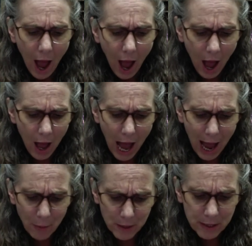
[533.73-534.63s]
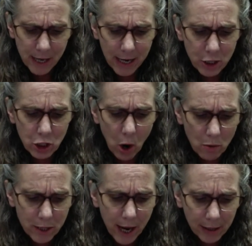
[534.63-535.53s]
I would say
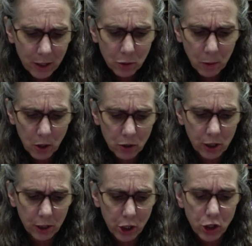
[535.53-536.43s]
don't take this personally.